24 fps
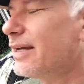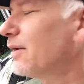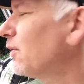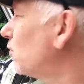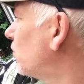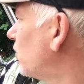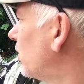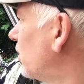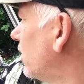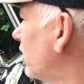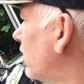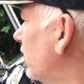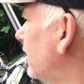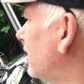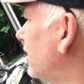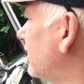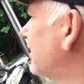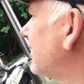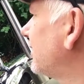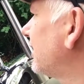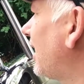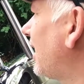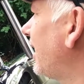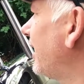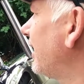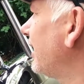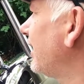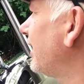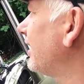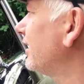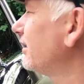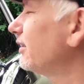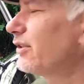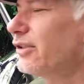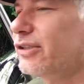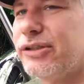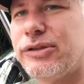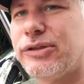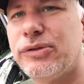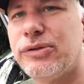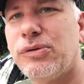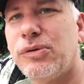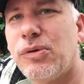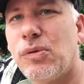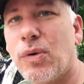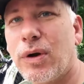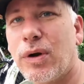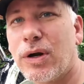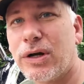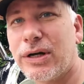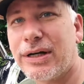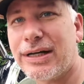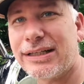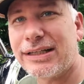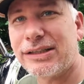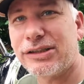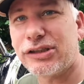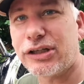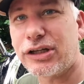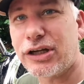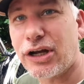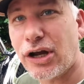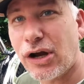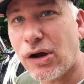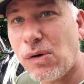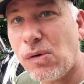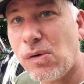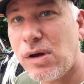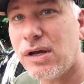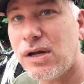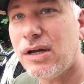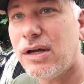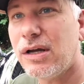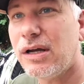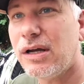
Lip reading: it will slide into where it needs to go.